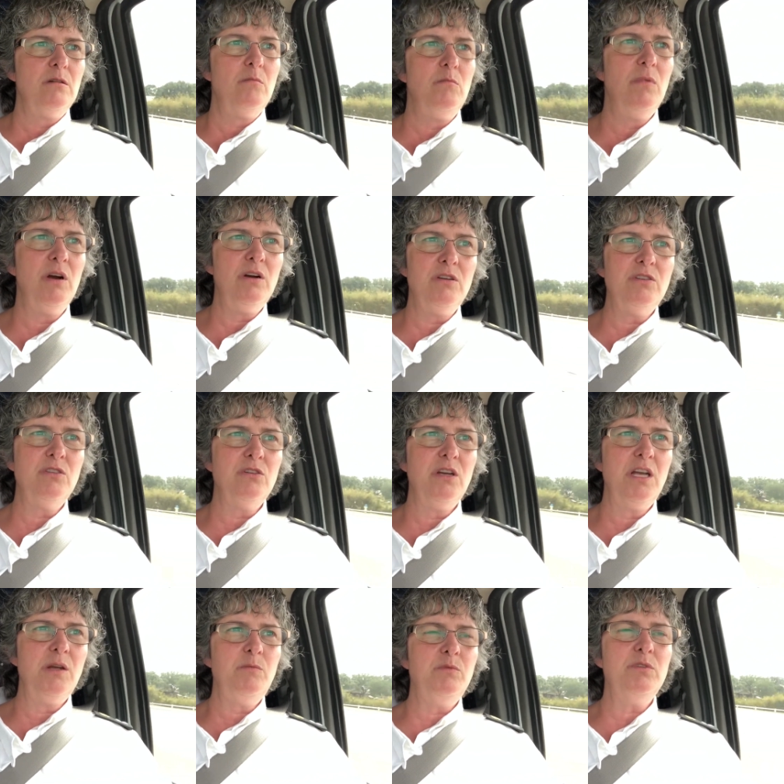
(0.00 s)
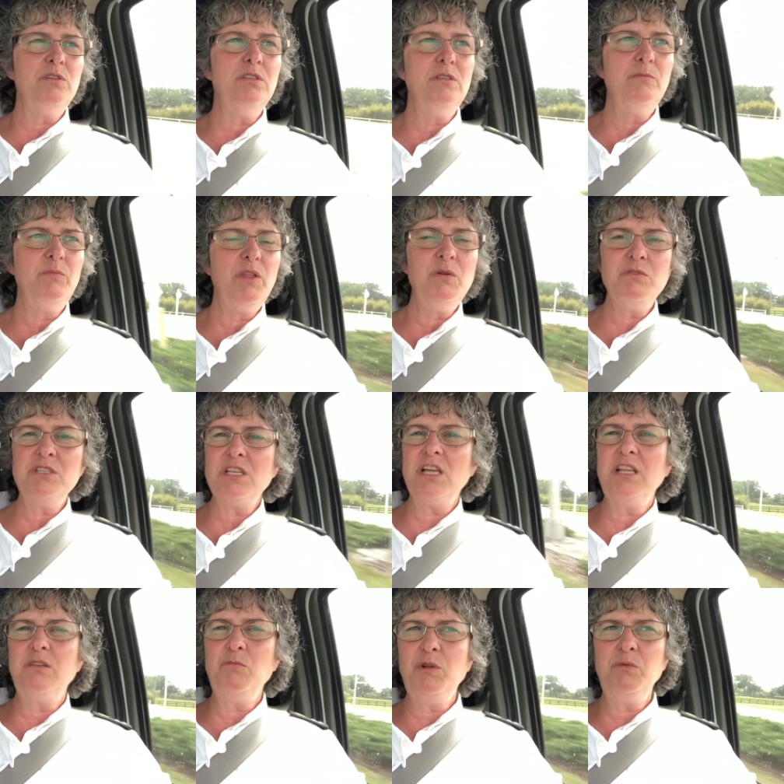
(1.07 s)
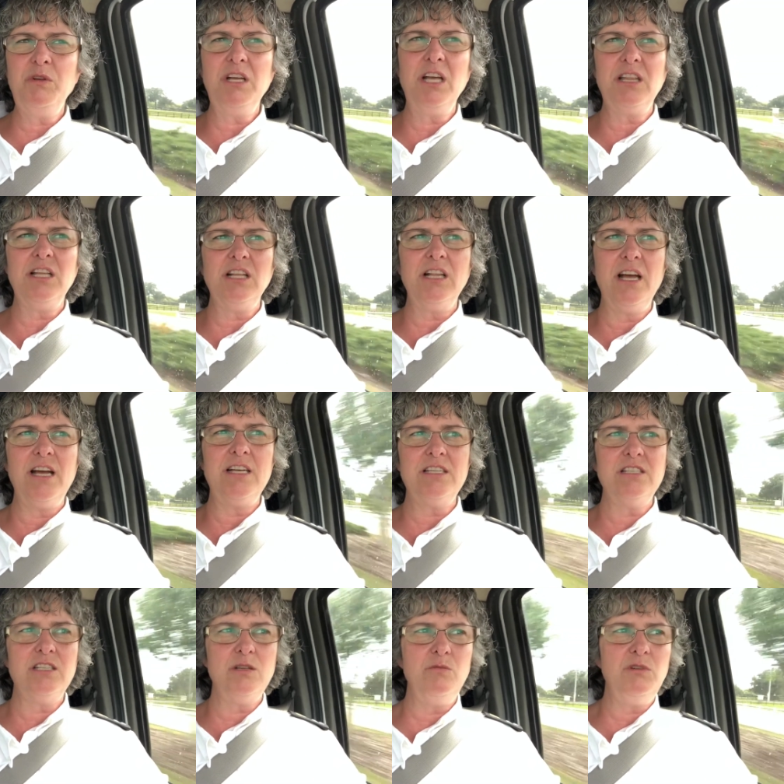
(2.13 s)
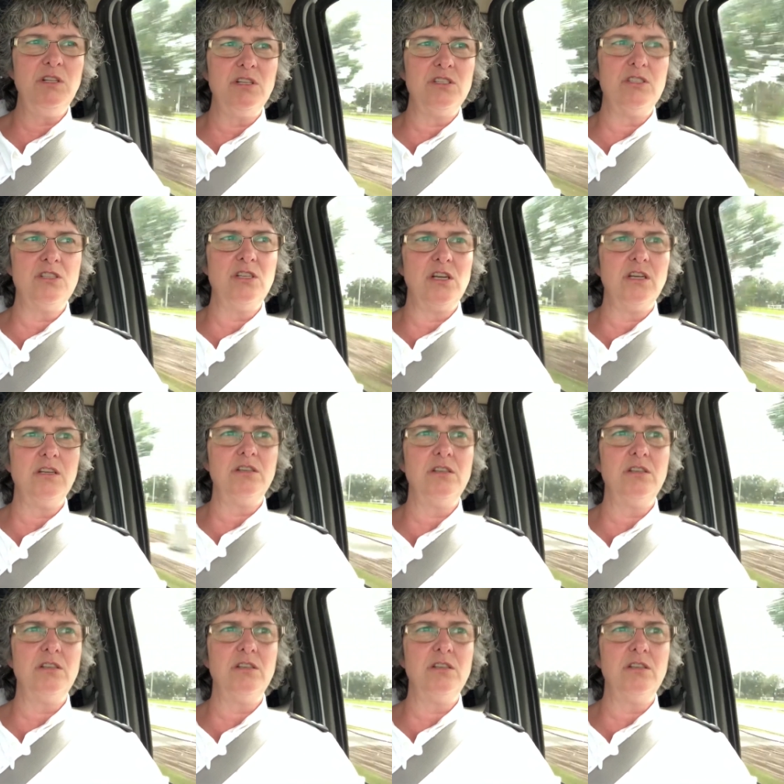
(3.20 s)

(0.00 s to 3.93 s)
March or April. It was like when we got the last stimulus check.